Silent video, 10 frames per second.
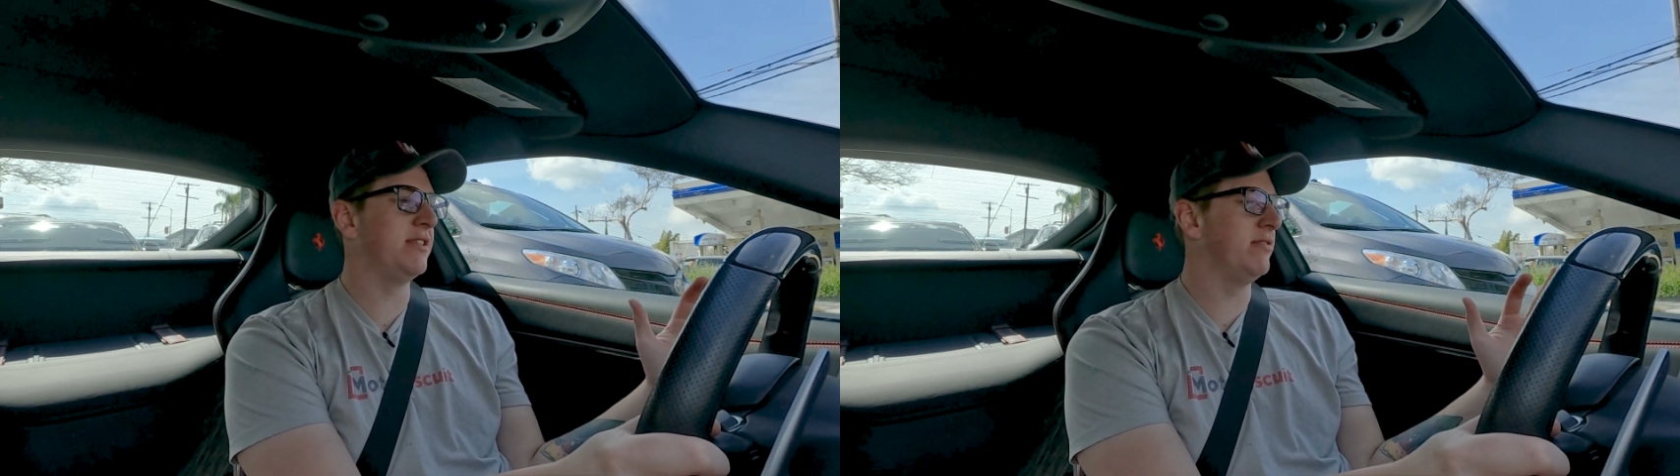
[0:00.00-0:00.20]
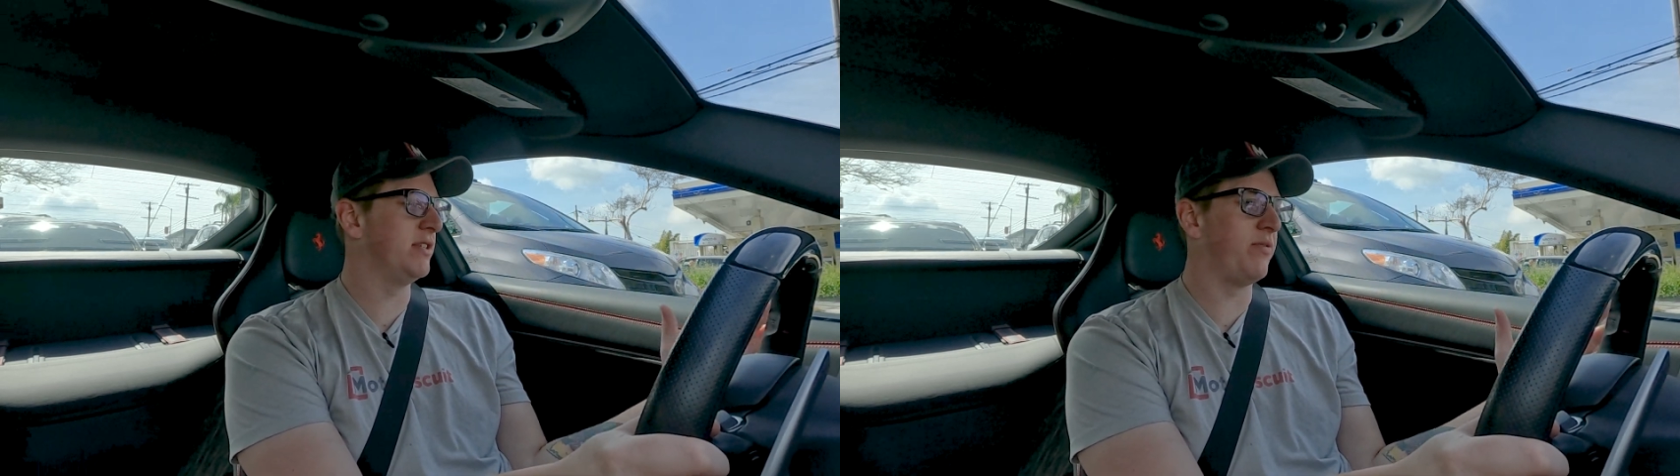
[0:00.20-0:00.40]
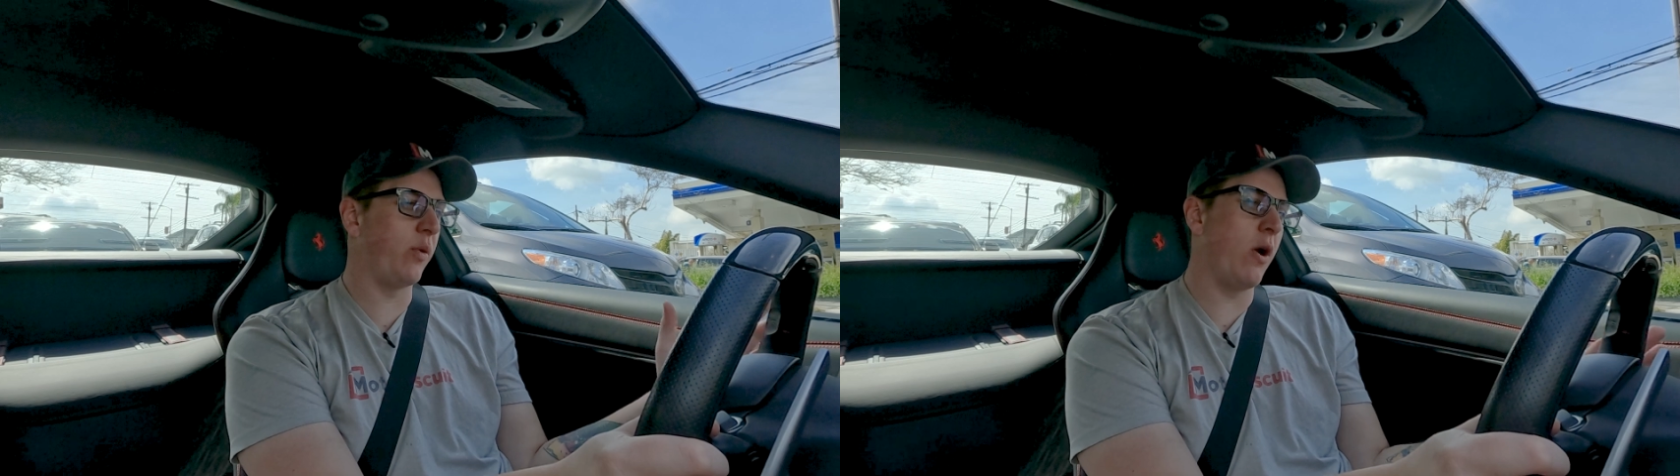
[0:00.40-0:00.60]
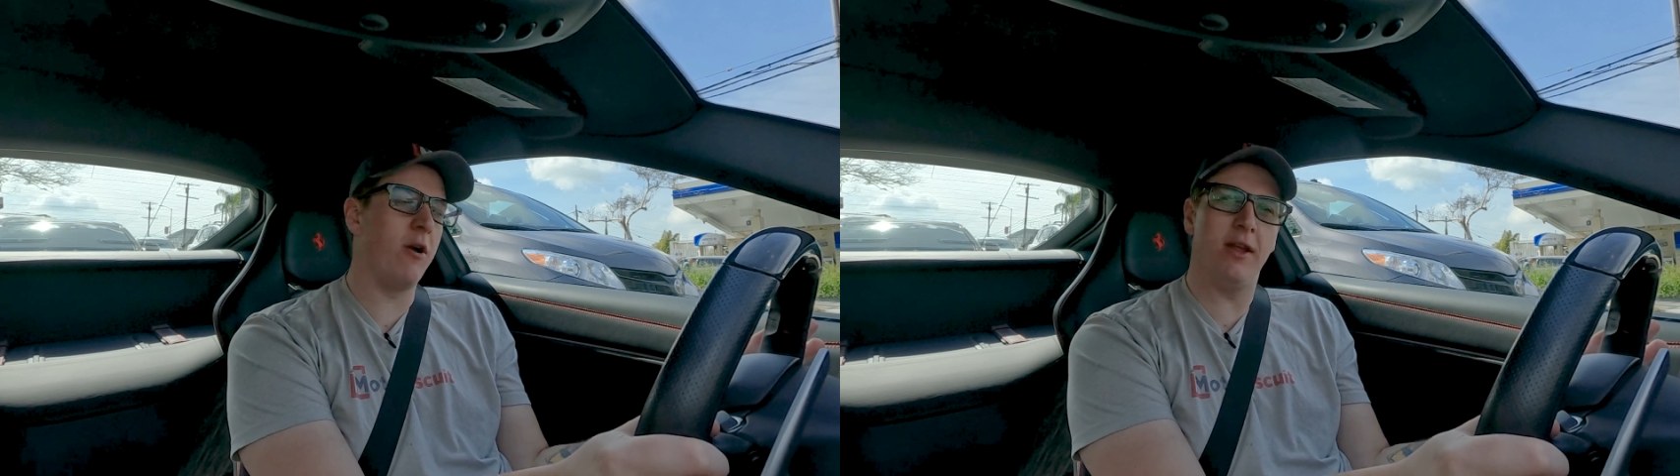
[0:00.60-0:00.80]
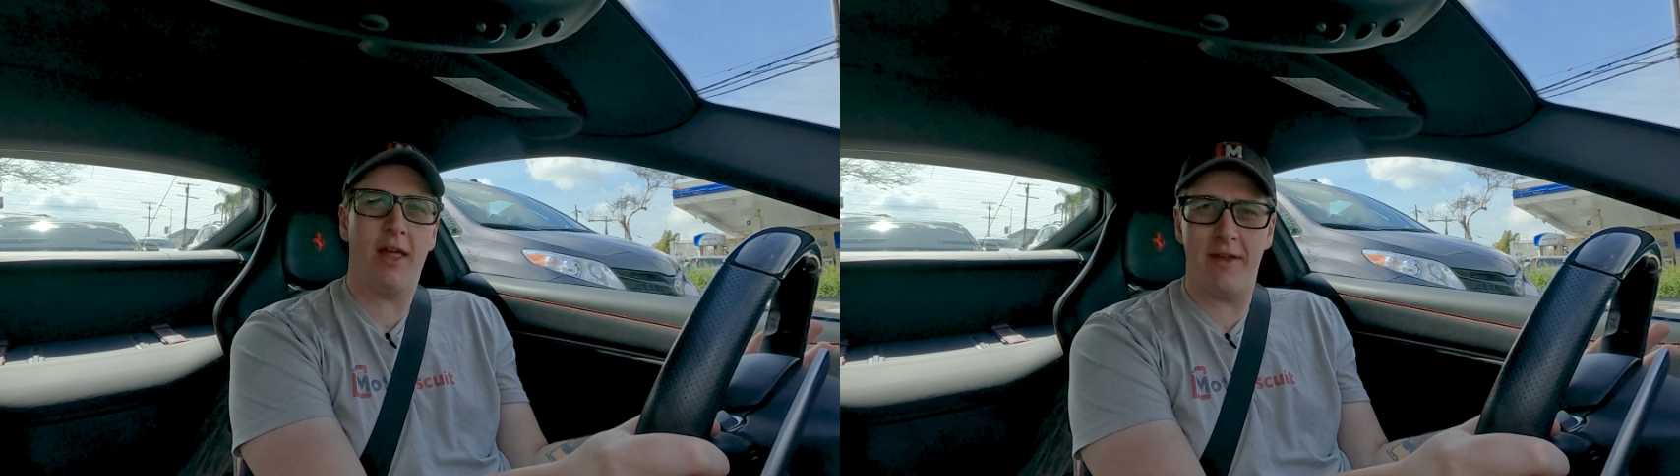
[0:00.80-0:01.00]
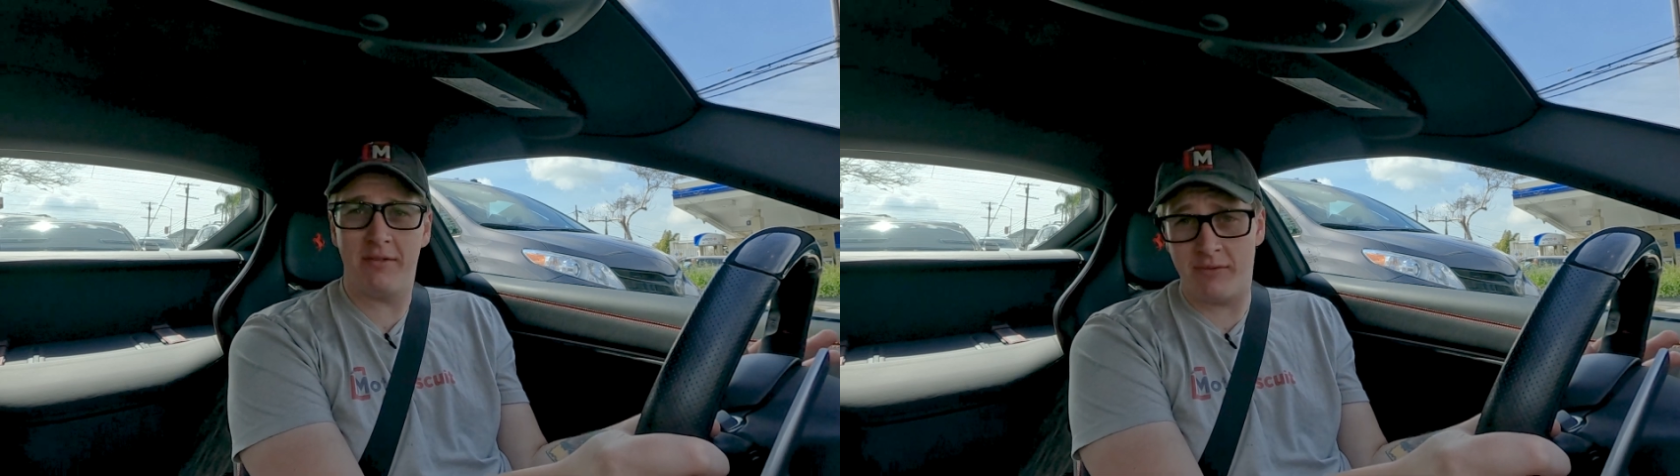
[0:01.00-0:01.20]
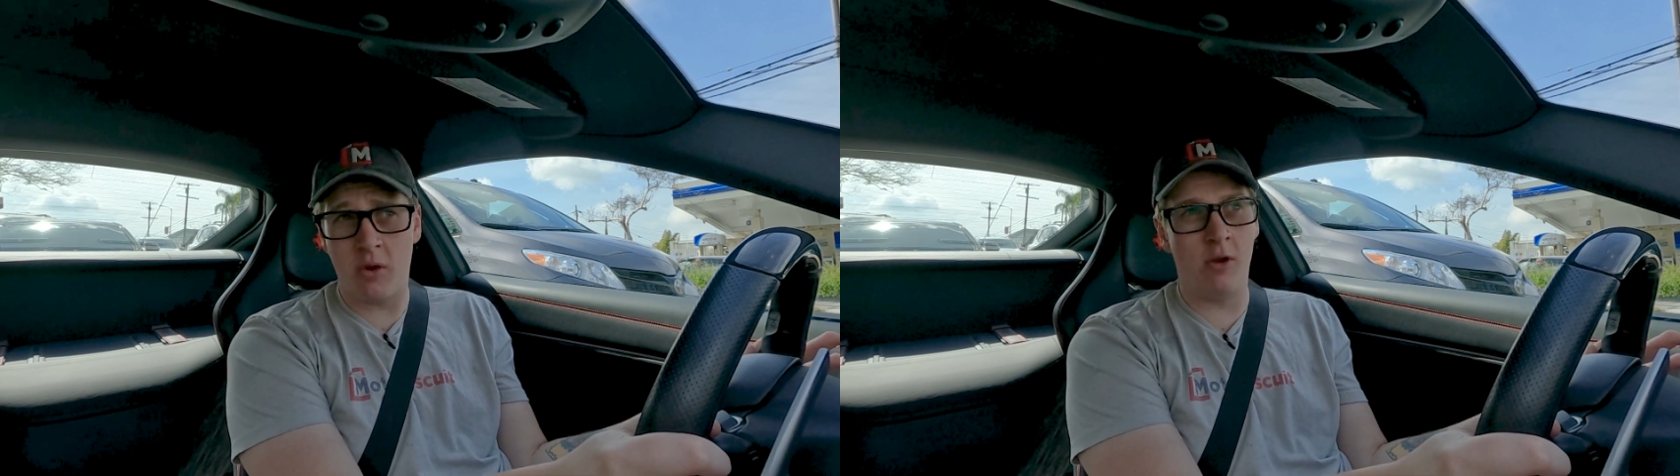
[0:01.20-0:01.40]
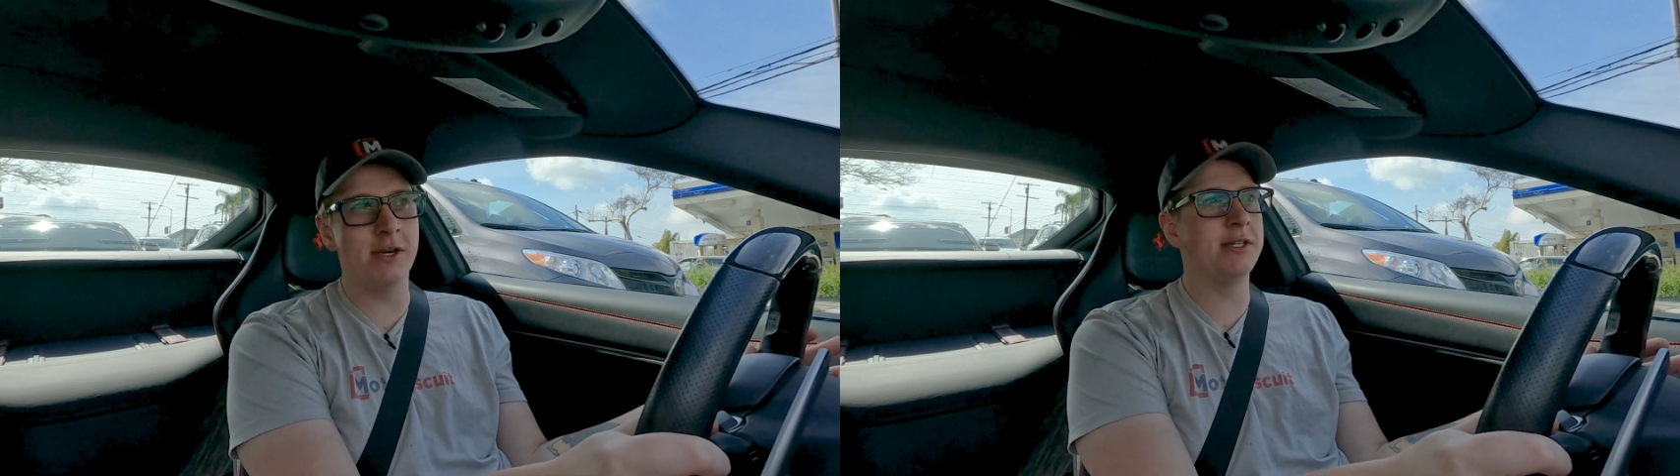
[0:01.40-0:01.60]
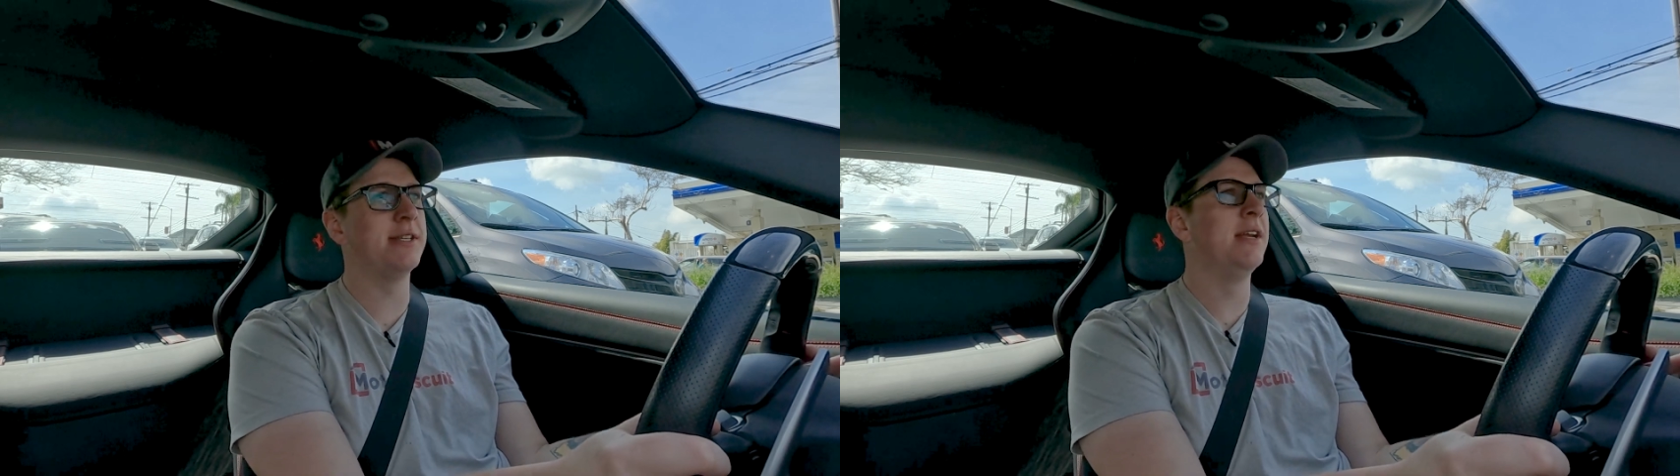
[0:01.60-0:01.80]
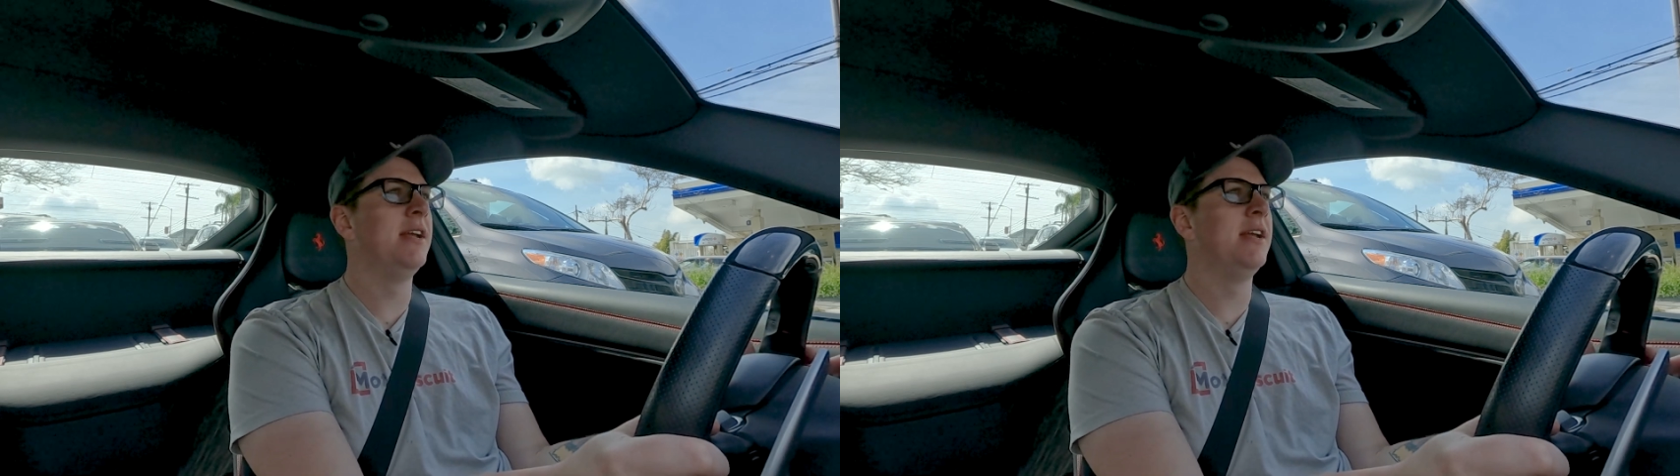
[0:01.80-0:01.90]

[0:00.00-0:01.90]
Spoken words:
of this Ferrari life. Of course,